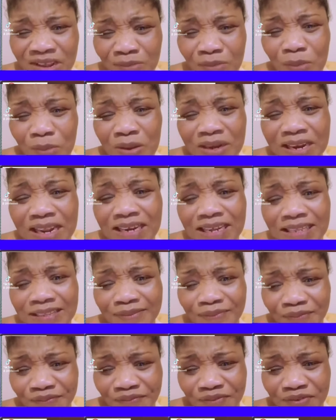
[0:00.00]
ye mo bona ni
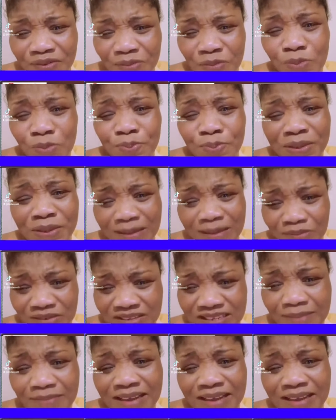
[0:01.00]
tufu no mo mpega mo